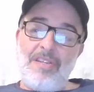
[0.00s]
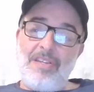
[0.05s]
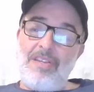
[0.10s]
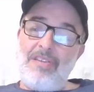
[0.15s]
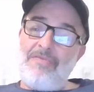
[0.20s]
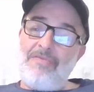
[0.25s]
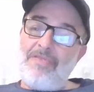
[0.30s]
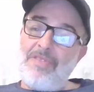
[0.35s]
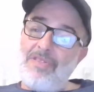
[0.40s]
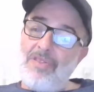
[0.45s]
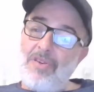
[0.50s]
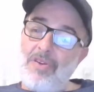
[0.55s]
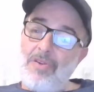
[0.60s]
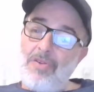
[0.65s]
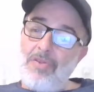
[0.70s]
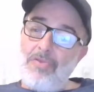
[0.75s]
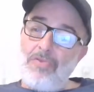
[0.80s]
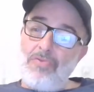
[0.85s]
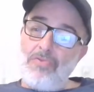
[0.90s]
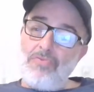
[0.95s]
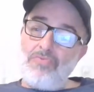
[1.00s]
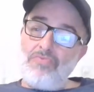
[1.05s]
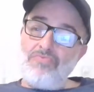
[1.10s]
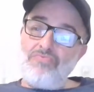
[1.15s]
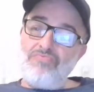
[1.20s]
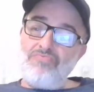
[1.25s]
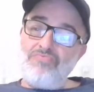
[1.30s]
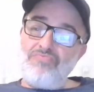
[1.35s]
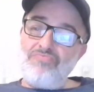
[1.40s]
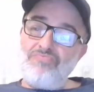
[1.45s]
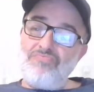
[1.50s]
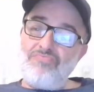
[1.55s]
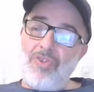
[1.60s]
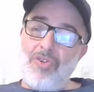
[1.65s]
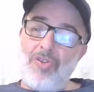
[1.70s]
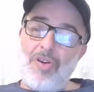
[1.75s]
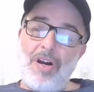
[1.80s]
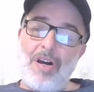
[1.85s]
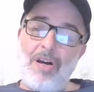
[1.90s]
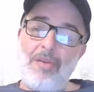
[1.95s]
even though
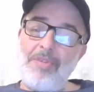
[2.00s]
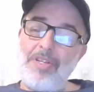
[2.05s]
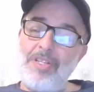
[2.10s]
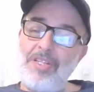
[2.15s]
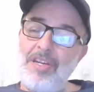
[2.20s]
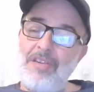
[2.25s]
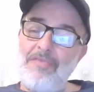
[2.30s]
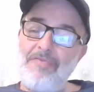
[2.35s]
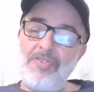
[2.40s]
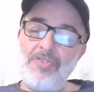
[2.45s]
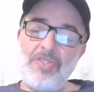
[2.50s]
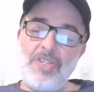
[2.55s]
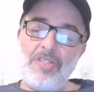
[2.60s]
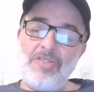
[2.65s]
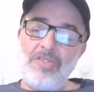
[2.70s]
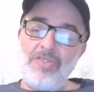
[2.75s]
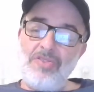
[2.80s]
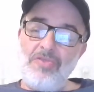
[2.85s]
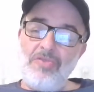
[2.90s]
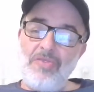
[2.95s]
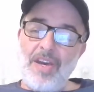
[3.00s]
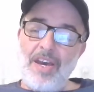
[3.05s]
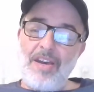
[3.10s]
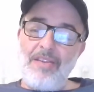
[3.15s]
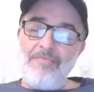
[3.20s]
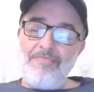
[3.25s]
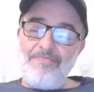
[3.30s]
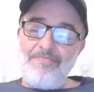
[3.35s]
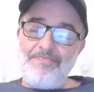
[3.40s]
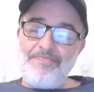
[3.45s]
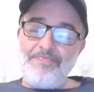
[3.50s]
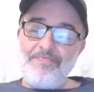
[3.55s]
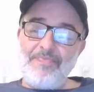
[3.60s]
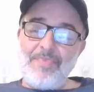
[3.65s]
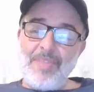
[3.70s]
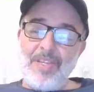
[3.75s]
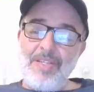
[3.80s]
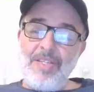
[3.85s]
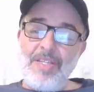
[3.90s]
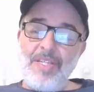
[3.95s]
Muhammad never said to do that.
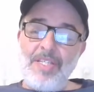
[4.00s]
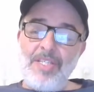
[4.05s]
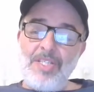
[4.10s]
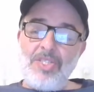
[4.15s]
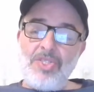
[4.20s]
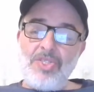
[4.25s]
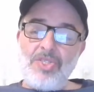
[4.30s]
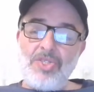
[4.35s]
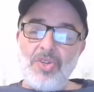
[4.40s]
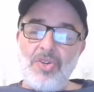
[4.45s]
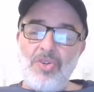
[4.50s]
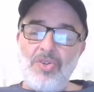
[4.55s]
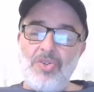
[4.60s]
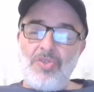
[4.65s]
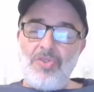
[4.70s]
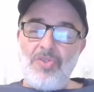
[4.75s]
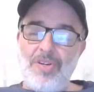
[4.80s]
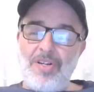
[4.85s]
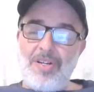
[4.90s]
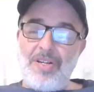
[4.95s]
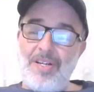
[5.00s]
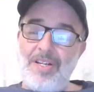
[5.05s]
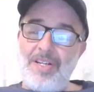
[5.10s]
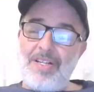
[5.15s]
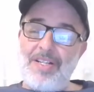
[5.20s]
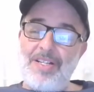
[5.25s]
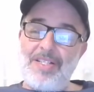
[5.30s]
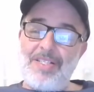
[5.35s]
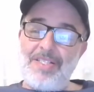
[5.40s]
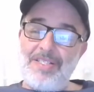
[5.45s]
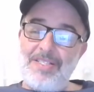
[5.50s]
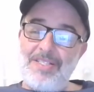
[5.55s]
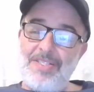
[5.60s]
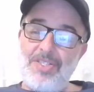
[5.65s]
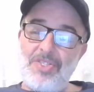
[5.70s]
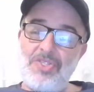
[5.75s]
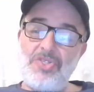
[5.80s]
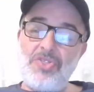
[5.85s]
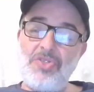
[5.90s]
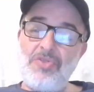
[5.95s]
So it
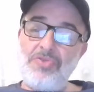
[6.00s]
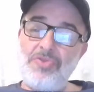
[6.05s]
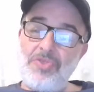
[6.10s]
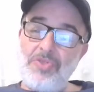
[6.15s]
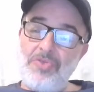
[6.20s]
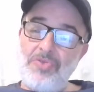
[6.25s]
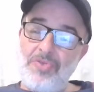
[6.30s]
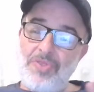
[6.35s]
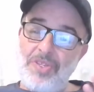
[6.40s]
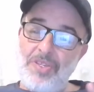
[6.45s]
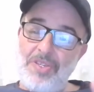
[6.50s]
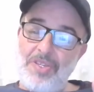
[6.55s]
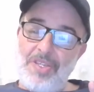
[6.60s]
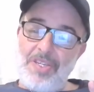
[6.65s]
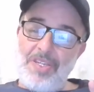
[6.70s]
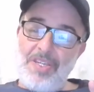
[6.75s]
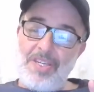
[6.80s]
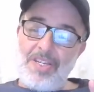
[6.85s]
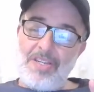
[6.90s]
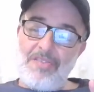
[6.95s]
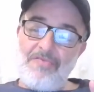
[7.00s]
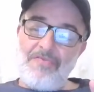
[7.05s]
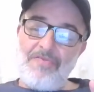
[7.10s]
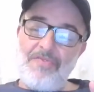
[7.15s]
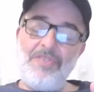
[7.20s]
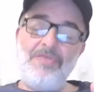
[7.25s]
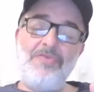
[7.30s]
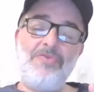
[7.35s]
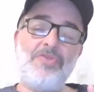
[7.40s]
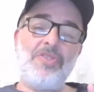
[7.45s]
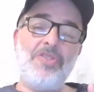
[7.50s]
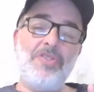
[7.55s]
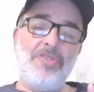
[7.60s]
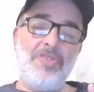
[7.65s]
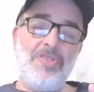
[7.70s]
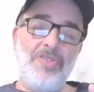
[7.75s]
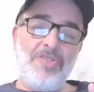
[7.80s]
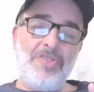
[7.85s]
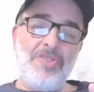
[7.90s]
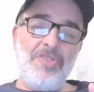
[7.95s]
just shows you the
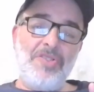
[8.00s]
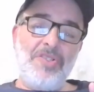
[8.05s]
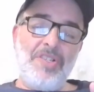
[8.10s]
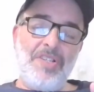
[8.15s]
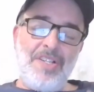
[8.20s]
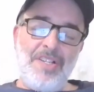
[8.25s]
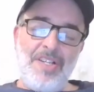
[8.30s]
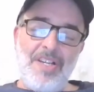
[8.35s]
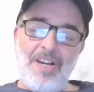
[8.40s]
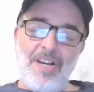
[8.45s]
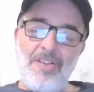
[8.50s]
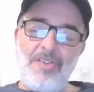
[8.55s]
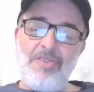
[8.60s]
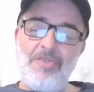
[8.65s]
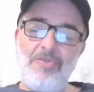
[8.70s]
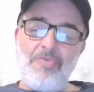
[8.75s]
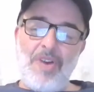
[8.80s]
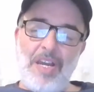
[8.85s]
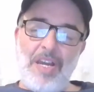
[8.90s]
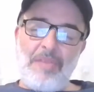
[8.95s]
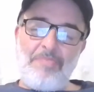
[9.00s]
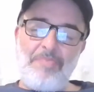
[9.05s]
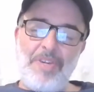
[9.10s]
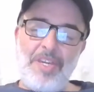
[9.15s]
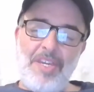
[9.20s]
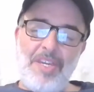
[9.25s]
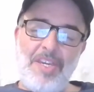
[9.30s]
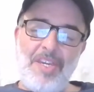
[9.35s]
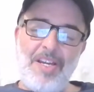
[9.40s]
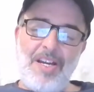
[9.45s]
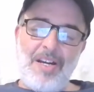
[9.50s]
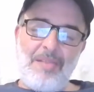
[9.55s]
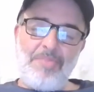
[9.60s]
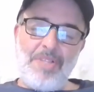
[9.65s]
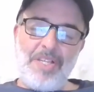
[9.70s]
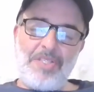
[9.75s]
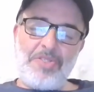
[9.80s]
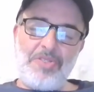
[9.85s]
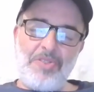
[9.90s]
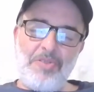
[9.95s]
confusion. Hello, YP. God
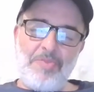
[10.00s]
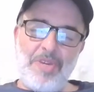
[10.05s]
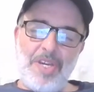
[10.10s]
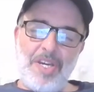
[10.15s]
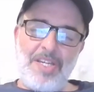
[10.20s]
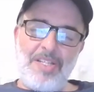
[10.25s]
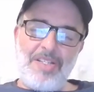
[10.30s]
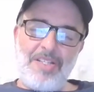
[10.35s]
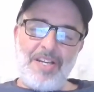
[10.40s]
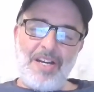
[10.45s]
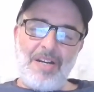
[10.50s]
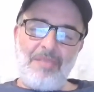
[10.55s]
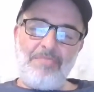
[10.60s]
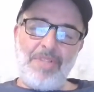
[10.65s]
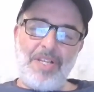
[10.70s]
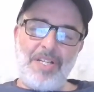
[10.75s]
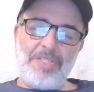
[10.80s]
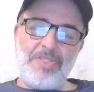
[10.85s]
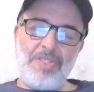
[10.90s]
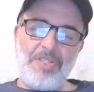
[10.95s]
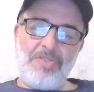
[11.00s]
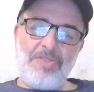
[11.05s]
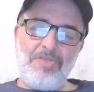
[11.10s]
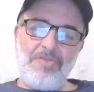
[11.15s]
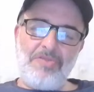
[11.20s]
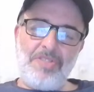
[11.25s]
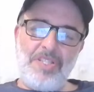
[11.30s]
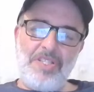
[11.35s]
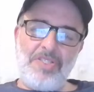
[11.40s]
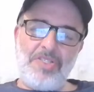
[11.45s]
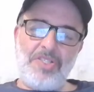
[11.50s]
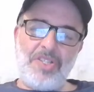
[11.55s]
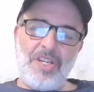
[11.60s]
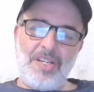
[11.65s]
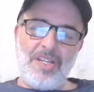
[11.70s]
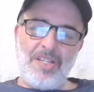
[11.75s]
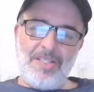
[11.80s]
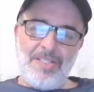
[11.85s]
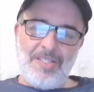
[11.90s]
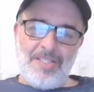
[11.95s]
bless you, man. God bless
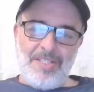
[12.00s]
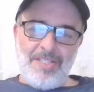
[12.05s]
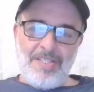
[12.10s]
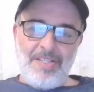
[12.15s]
Indonesia.